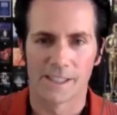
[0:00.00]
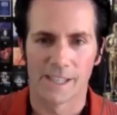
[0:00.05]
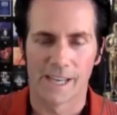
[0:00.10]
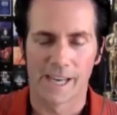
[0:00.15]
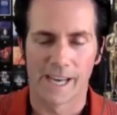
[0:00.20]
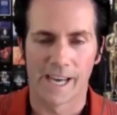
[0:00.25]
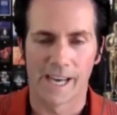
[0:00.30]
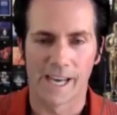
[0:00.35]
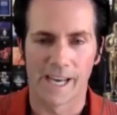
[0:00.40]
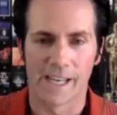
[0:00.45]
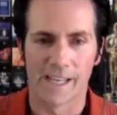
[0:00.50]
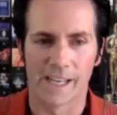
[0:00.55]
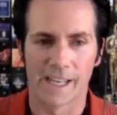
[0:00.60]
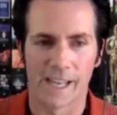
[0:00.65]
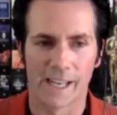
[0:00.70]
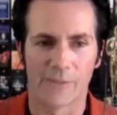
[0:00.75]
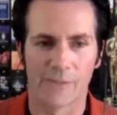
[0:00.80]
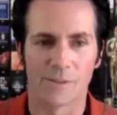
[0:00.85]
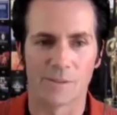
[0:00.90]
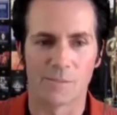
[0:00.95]

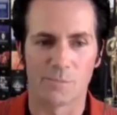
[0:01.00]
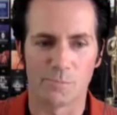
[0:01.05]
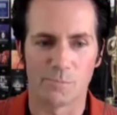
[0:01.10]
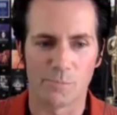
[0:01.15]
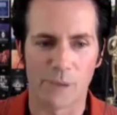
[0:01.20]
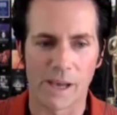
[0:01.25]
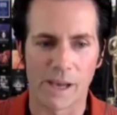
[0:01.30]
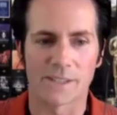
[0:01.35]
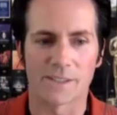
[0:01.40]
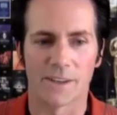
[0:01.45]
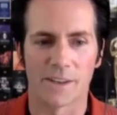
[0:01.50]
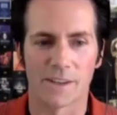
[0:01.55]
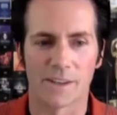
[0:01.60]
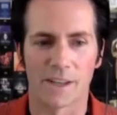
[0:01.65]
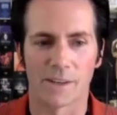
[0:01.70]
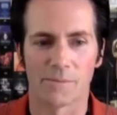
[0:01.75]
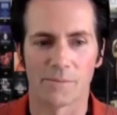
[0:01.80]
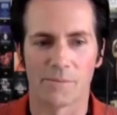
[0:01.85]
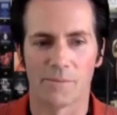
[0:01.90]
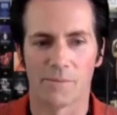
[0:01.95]
And it was based on
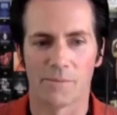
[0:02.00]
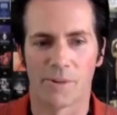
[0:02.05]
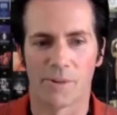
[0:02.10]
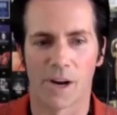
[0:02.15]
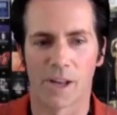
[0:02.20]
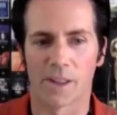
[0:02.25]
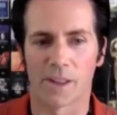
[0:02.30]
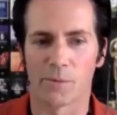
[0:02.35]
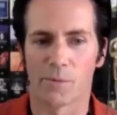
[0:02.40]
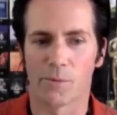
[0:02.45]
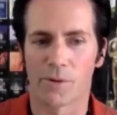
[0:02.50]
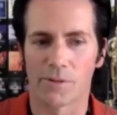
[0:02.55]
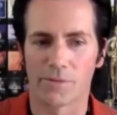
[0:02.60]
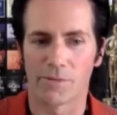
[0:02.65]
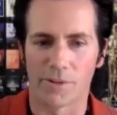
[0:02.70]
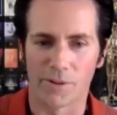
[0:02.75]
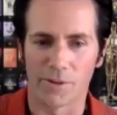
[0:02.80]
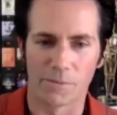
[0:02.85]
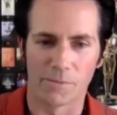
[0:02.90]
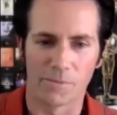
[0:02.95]
like running the war
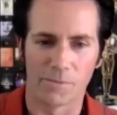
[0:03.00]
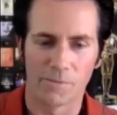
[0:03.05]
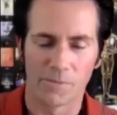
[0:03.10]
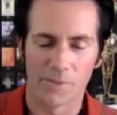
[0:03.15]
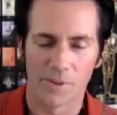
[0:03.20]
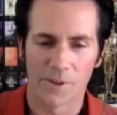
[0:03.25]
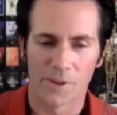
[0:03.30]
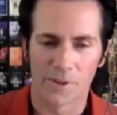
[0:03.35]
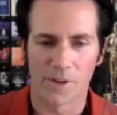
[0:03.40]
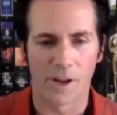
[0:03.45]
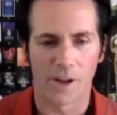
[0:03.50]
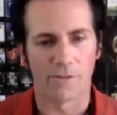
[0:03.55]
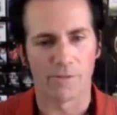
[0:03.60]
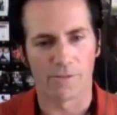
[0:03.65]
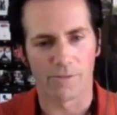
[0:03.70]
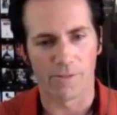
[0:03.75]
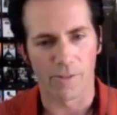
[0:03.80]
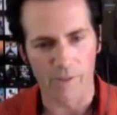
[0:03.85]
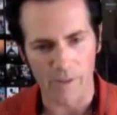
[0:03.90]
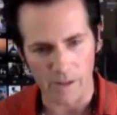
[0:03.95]
room not
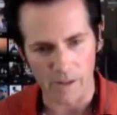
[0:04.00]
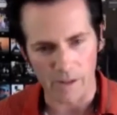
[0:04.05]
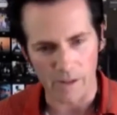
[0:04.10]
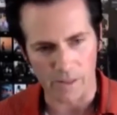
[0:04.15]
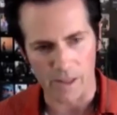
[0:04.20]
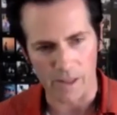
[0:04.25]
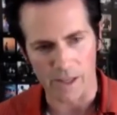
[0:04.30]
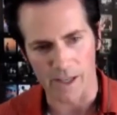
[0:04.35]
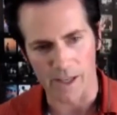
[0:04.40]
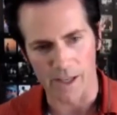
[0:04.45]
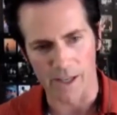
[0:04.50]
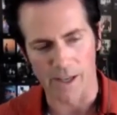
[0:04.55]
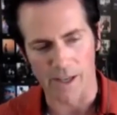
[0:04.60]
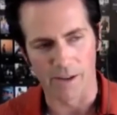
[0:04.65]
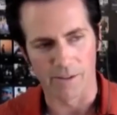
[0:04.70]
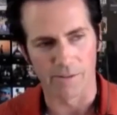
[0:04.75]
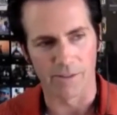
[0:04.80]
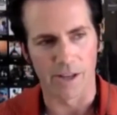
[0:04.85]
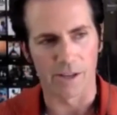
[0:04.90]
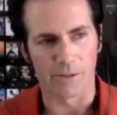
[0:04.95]
fully thinking
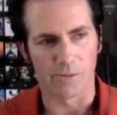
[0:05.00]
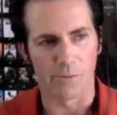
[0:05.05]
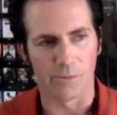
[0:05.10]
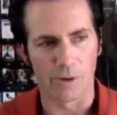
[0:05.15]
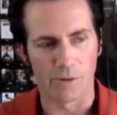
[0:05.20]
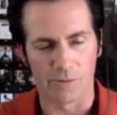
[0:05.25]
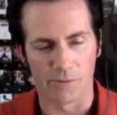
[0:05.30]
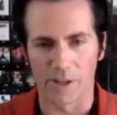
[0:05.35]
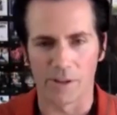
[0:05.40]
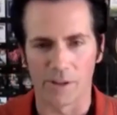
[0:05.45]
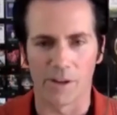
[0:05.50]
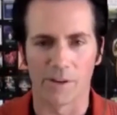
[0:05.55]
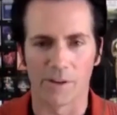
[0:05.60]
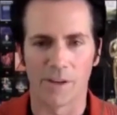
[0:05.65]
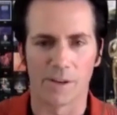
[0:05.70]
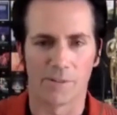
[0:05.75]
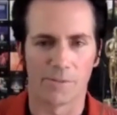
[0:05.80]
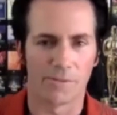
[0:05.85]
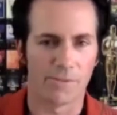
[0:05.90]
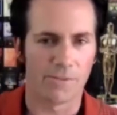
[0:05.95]
of like, we really need
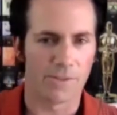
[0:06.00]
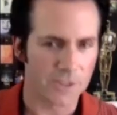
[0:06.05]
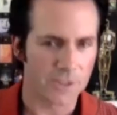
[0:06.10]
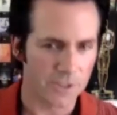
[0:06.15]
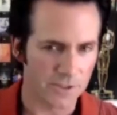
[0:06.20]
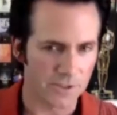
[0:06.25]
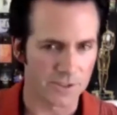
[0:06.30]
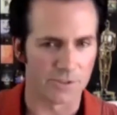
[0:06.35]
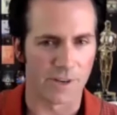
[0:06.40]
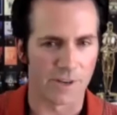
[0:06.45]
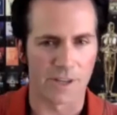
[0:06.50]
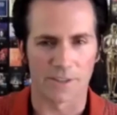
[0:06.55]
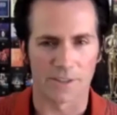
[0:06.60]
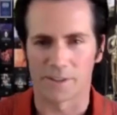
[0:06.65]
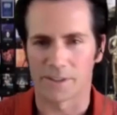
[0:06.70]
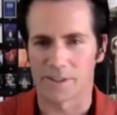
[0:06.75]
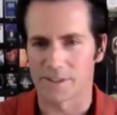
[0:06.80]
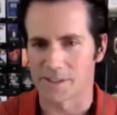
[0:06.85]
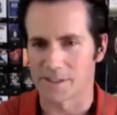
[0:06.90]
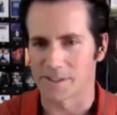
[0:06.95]
an official
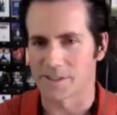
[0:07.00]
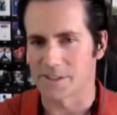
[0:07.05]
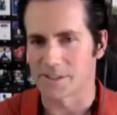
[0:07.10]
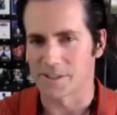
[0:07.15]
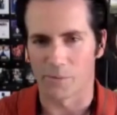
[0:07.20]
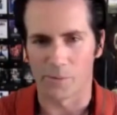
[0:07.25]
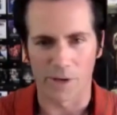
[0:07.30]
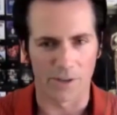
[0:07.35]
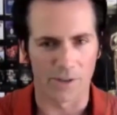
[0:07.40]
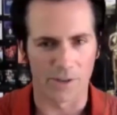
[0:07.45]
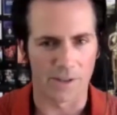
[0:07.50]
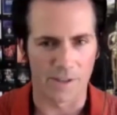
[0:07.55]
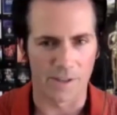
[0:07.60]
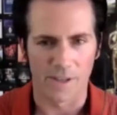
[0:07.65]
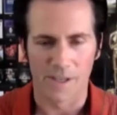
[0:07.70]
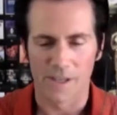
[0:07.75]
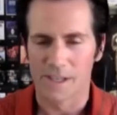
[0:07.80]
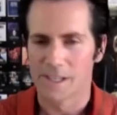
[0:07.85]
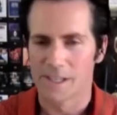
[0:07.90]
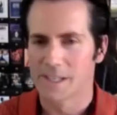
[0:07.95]
director because this is a weird
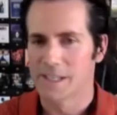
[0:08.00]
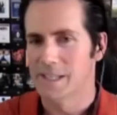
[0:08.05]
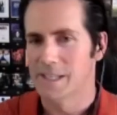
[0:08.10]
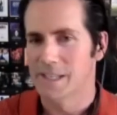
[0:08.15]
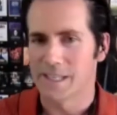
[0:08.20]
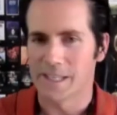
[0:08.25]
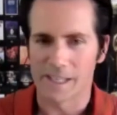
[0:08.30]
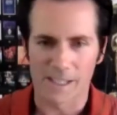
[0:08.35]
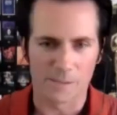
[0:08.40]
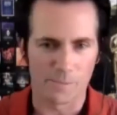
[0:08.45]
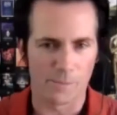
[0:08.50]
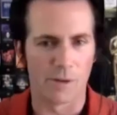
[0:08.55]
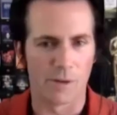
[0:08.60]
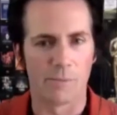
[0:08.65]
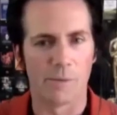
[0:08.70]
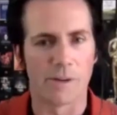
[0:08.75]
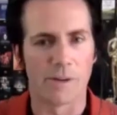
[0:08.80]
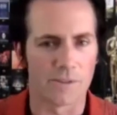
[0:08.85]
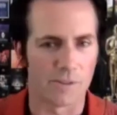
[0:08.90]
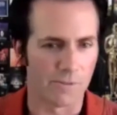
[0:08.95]

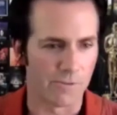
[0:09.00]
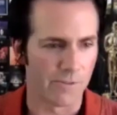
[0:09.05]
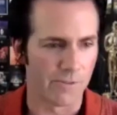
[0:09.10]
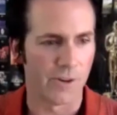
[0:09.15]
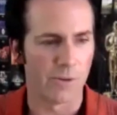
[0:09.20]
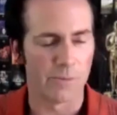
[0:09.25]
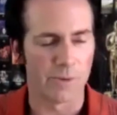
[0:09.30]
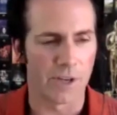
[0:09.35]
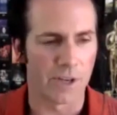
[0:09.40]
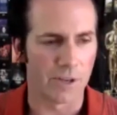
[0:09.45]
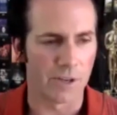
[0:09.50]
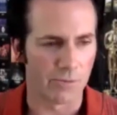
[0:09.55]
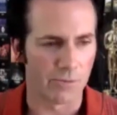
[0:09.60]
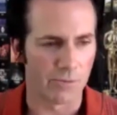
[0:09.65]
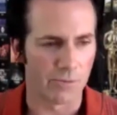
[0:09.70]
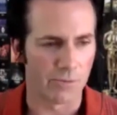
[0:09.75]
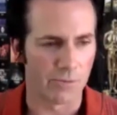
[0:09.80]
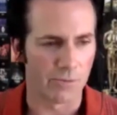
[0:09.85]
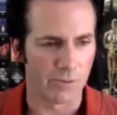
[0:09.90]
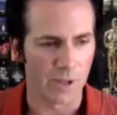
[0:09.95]
experimental film. But then
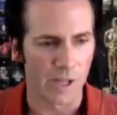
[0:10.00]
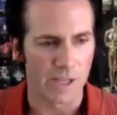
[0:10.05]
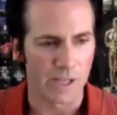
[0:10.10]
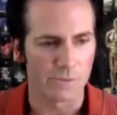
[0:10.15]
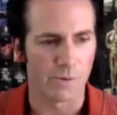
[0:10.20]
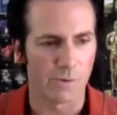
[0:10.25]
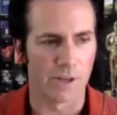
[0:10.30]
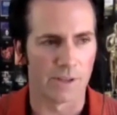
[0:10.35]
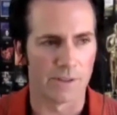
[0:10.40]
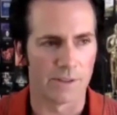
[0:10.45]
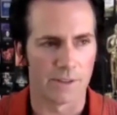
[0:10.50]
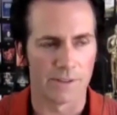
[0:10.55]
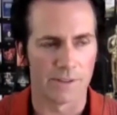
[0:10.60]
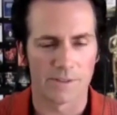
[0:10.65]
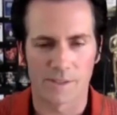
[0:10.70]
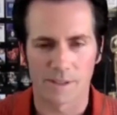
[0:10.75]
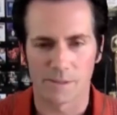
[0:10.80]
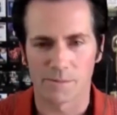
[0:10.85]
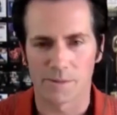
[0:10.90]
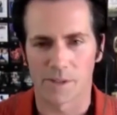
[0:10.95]
you realize, well,
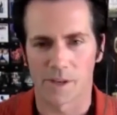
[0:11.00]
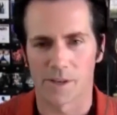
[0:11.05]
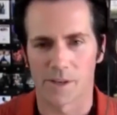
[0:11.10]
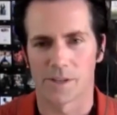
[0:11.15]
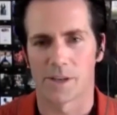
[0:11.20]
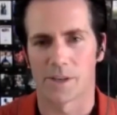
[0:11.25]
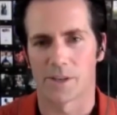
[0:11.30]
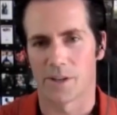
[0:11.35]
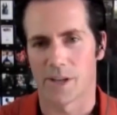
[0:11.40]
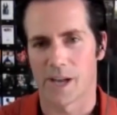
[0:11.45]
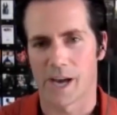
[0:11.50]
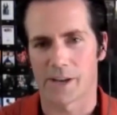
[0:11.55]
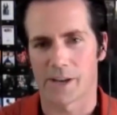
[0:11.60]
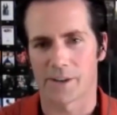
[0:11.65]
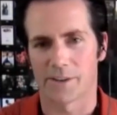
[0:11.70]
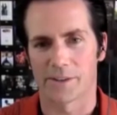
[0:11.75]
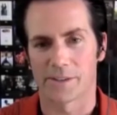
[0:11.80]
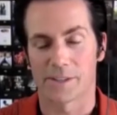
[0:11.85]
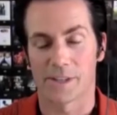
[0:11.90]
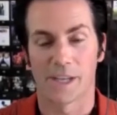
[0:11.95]
someone's got to talk to the
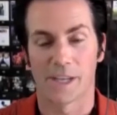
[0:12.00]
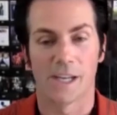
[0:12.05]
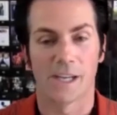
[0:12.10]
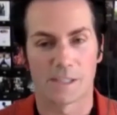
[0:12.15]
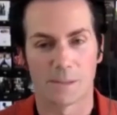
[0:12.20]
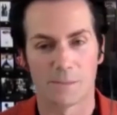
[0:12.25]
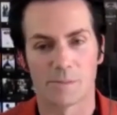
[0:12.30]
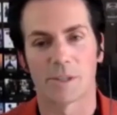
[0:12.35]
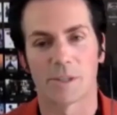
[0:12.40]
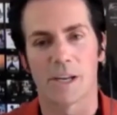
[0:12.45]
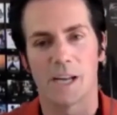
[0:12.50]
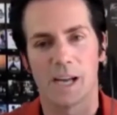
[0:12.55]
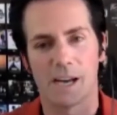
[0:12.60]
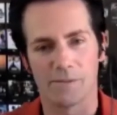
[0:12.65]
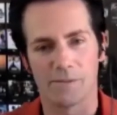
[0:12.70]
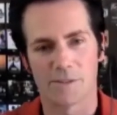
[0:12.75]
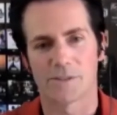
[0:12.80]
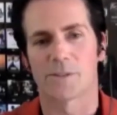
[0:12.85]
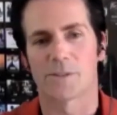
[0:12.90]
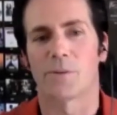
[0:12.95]
actors. Someone's got to have
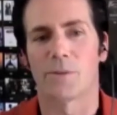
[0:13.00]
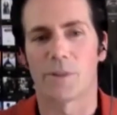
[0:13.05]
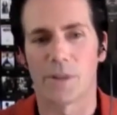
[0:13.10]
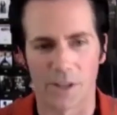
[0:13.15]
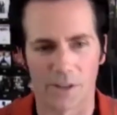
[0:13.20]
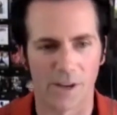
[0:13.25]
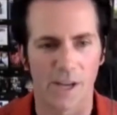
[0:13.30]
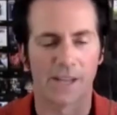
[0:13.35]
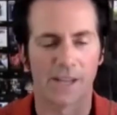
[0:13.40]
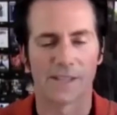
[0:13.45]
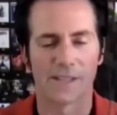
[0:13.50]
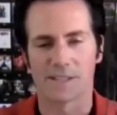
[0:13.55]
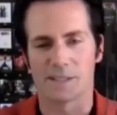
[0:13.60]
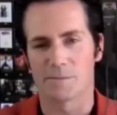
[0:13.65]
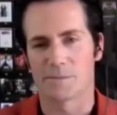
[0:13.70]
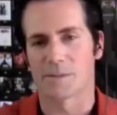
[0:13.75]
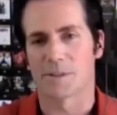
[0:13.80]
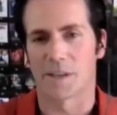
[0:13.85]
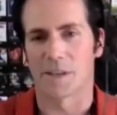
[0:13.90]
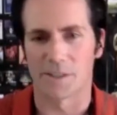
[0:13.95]
the story in their head.
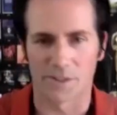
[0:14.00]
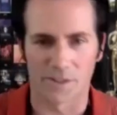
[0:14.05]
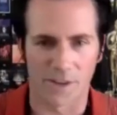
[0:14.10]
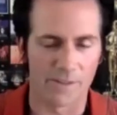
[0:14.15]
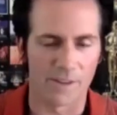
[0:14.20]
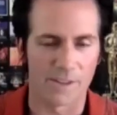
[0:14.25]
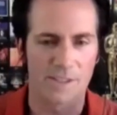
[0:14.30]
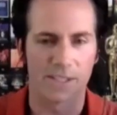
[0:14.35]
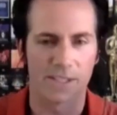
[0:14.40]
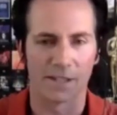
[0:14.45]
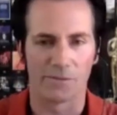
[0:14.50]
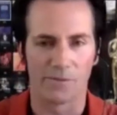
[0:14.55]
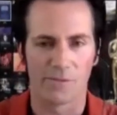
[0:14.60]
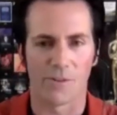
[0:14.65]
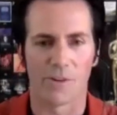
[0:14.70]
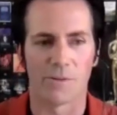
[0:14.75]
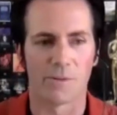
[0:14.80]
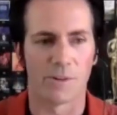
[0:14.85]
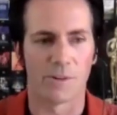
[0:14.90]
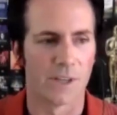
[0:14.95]
Someone's got to drive this thing
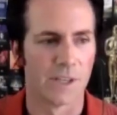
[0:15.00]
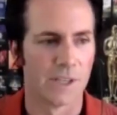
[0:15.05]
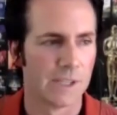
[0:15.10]
forward.